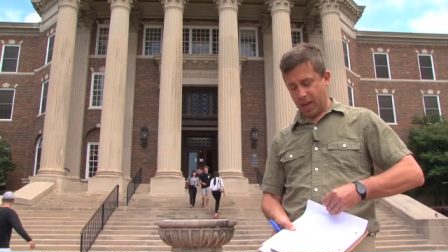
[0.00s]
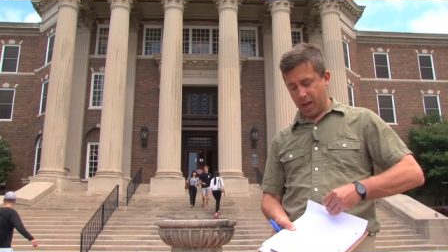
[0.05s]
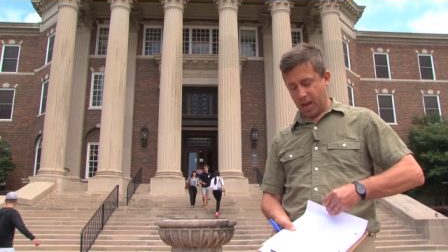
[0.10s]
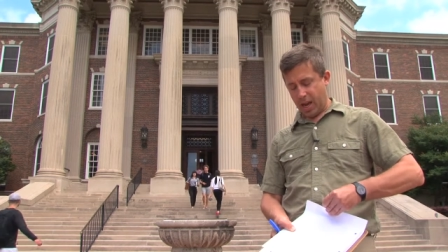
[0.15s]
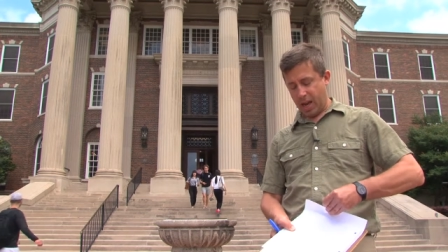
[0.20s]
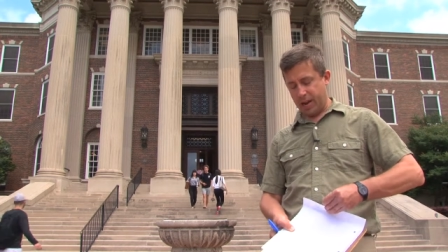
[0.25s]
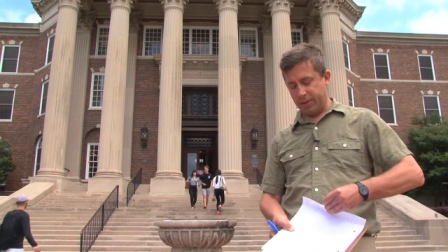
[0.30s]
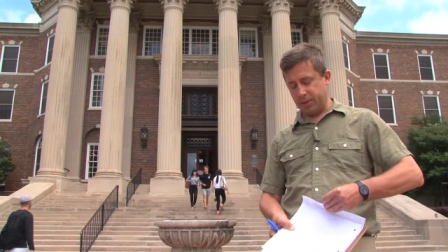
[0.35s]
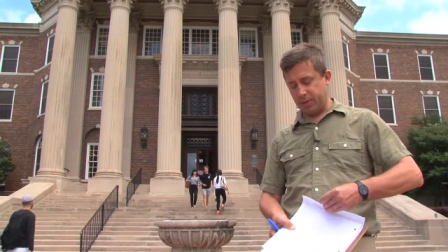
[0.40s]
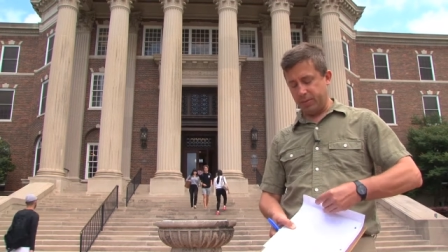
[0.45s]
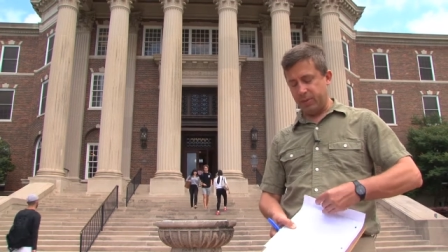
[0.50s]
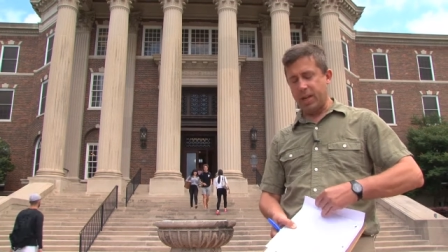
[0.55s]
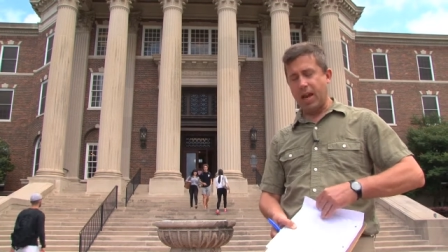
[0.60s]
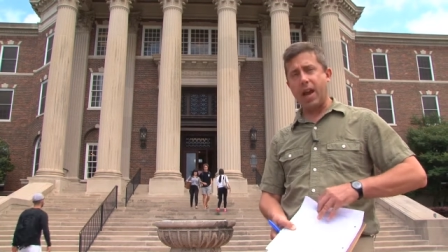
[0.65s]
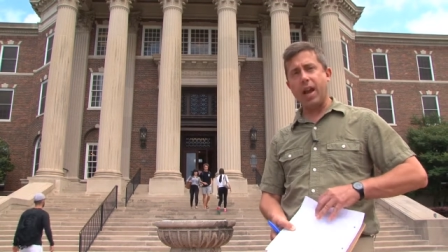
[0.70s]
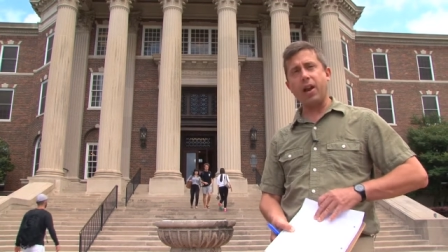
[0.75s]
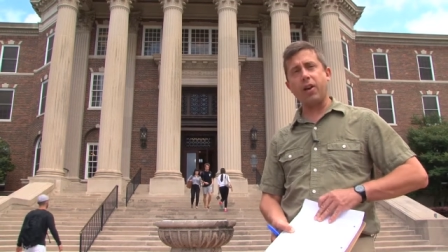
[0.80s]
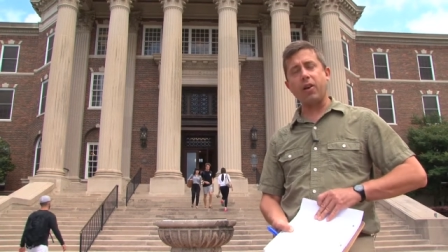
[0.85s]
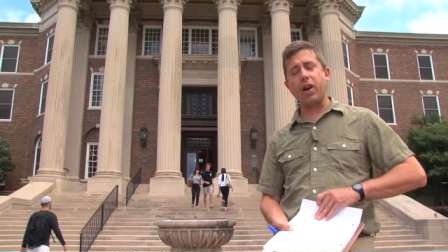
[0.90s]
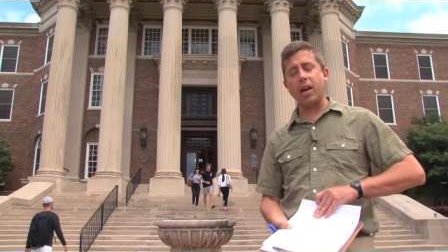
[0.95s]
I have some
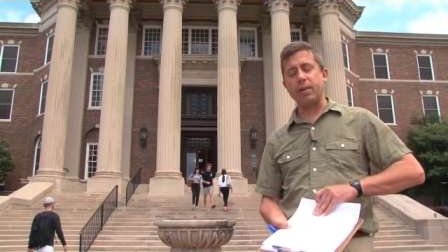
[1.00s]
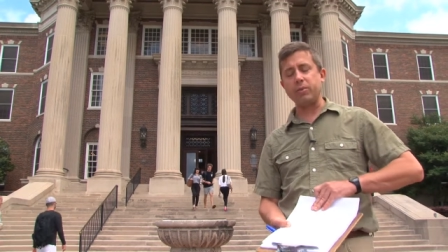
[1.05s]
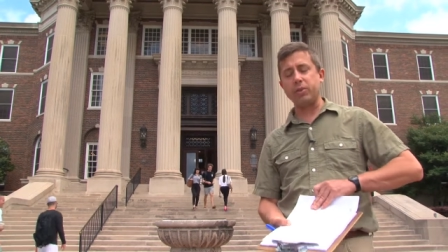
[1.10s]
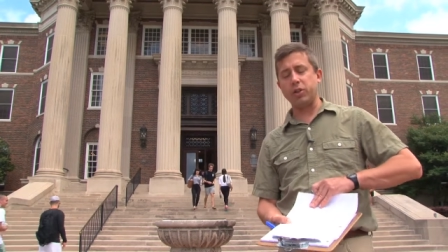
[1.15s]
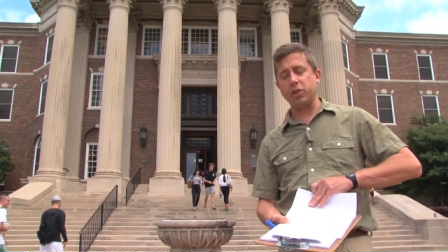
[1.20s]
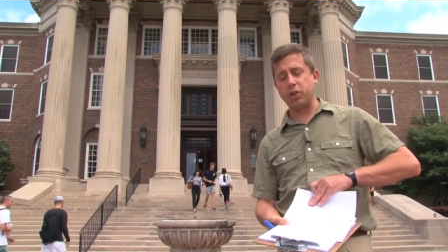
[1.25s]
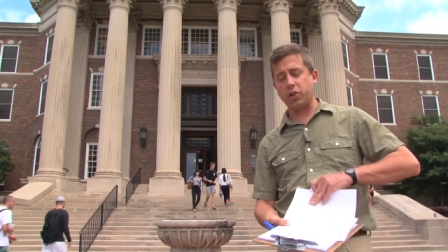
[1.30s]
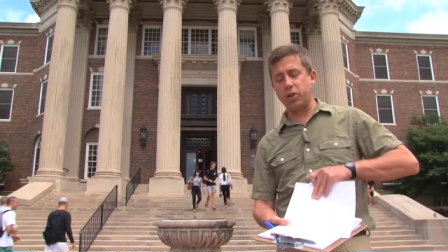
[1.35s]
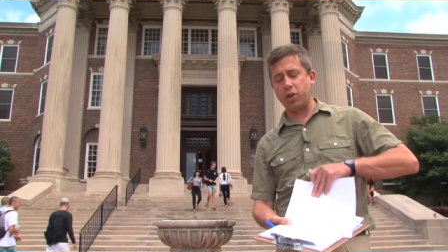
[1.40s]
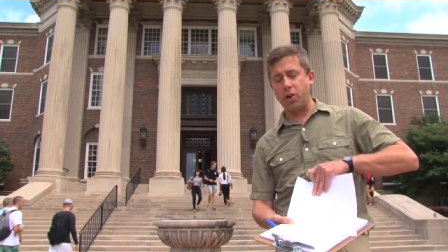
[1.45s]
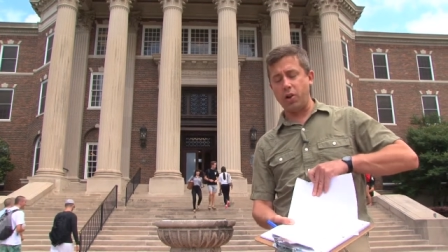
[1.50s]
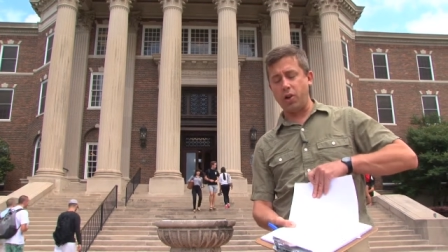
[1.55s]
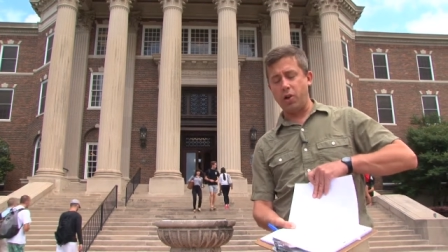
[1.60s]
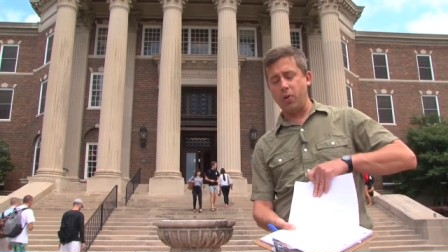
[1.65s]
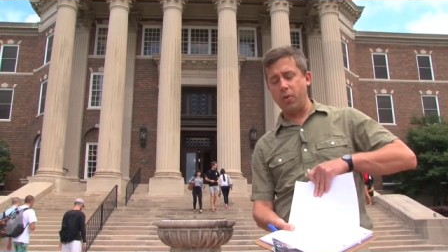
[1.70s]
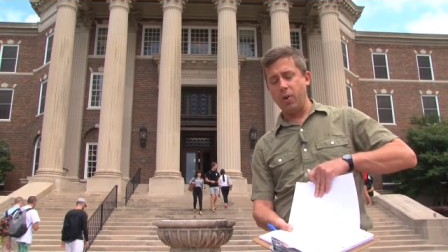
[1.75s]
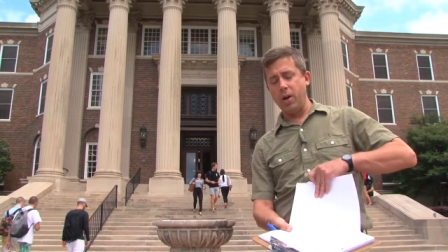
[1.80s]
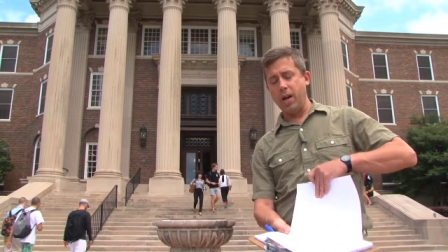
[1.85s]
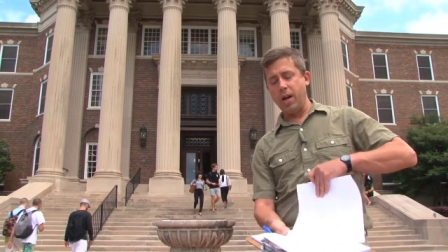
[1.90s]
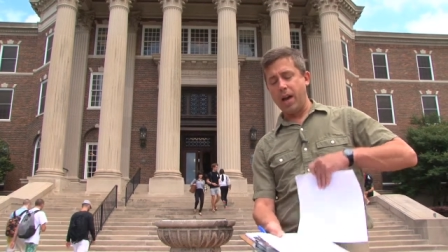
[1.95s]
diagrams that
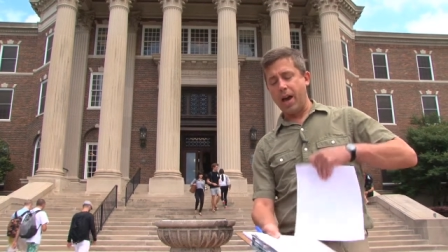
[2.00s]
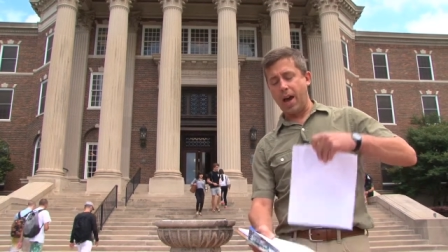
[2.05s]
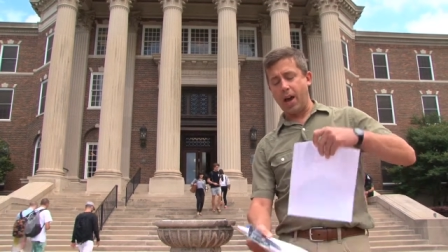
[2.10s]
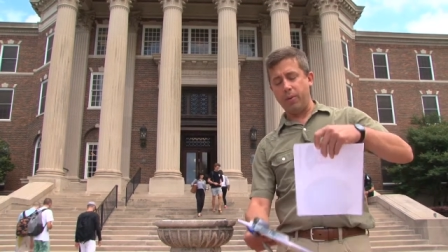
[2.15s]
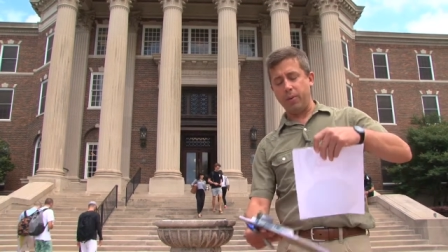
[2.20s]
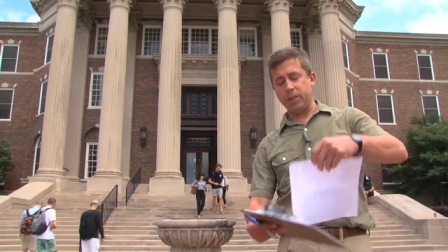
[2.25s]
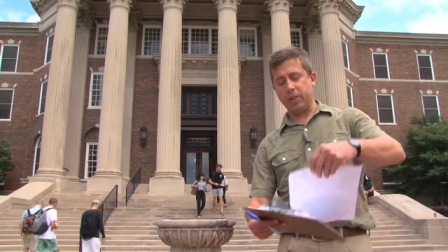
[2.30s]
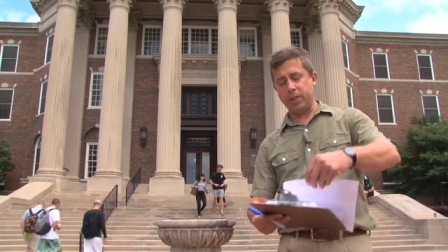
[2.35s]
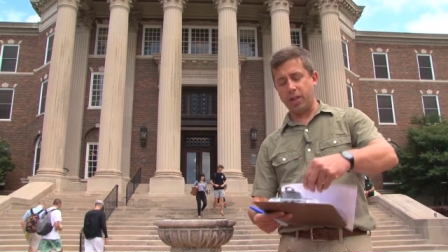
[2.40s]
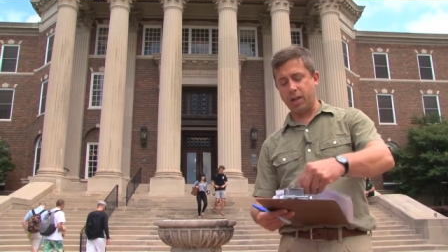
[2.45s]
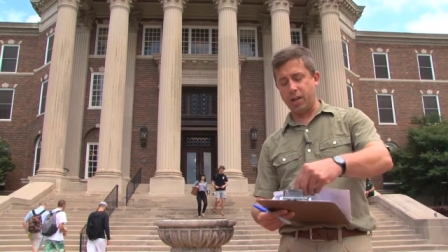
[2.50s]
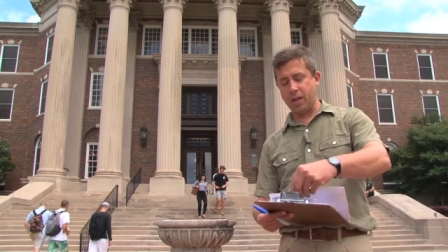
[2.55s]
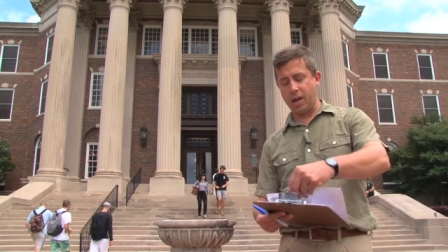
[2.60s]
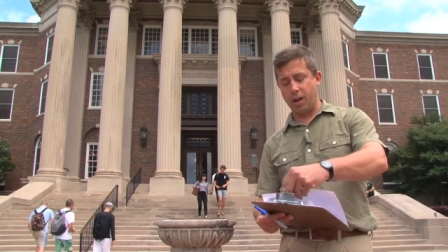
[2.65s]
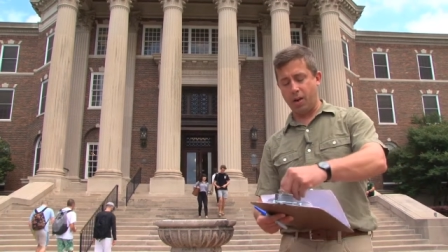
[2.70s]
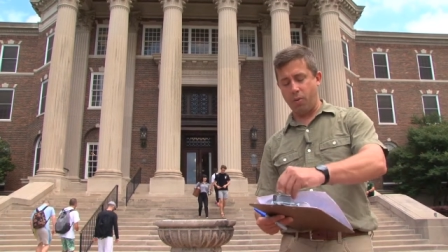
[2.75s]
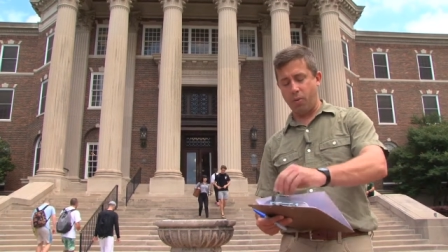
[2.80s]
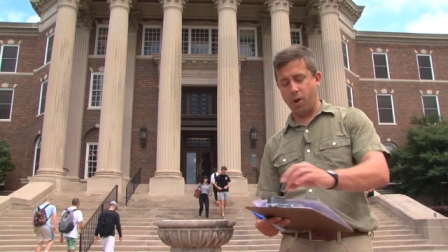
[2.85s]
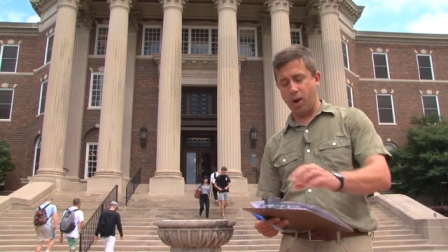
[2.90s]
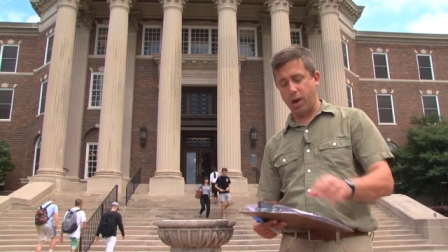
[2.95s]
show how a
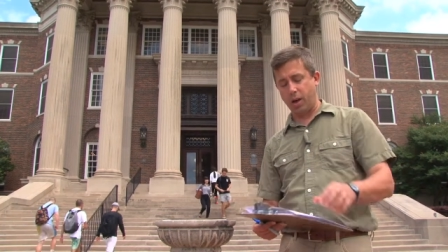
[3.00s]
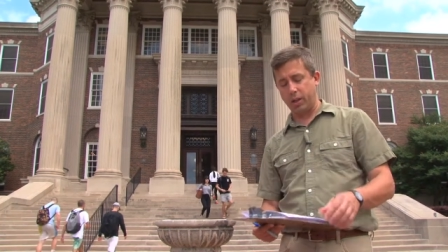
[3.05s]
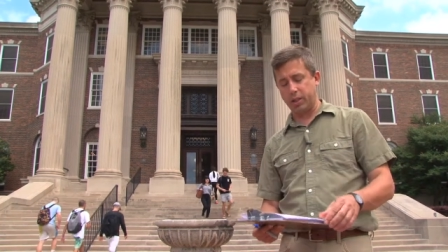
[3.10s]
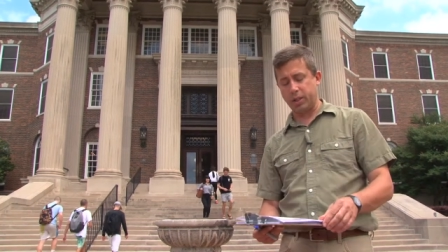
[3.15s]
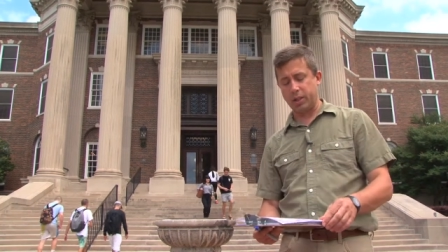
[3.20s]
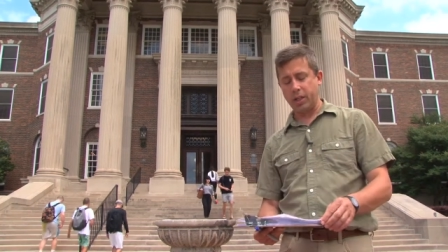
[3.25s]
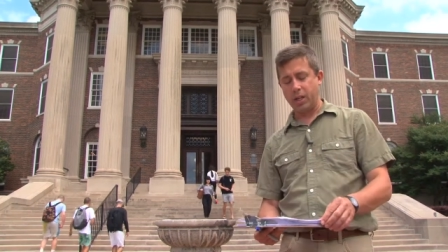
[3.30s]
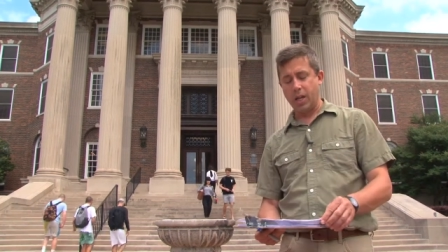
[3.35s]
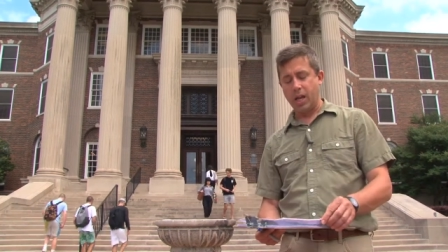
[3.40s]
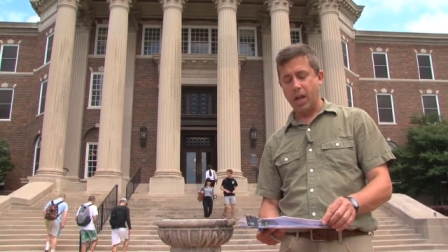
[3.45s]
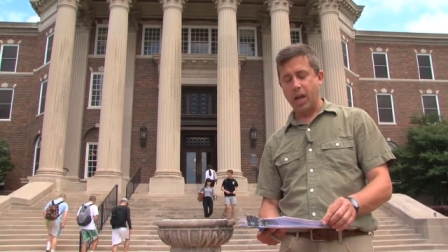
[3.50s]
sundial works.